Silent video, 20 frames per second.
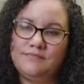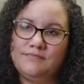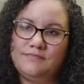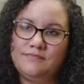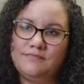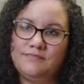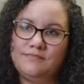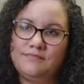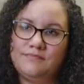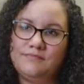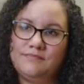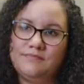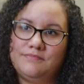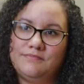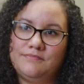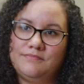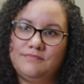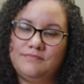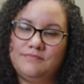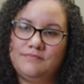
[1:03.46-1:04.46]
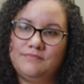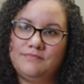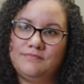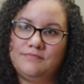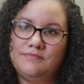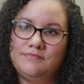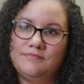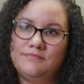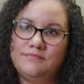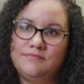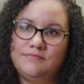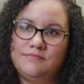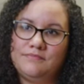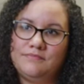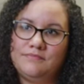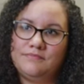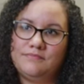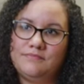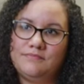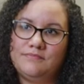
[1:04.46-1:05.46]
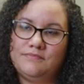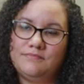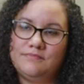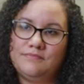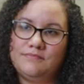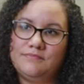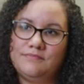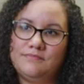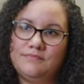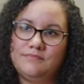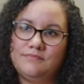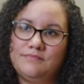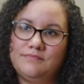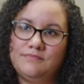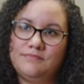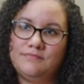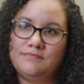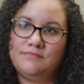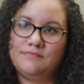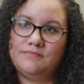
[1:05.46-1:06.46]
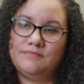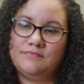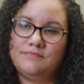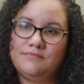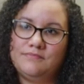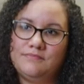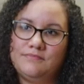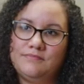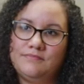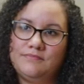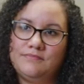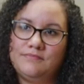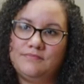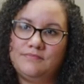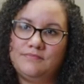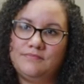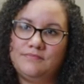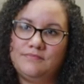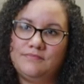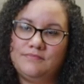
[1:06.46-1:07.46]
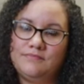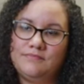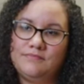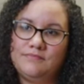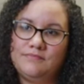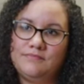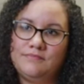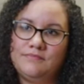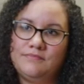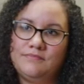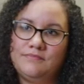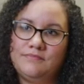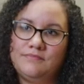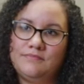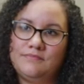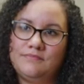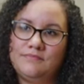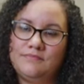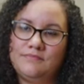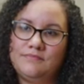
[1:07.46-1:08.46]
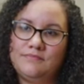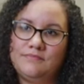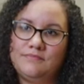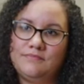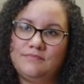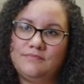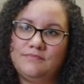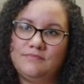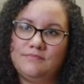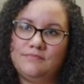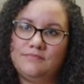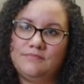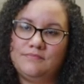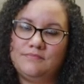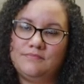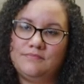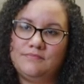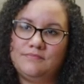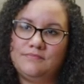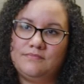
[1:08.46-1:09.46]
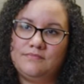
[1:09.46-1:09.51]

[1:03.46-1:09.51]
The person shown says nothing.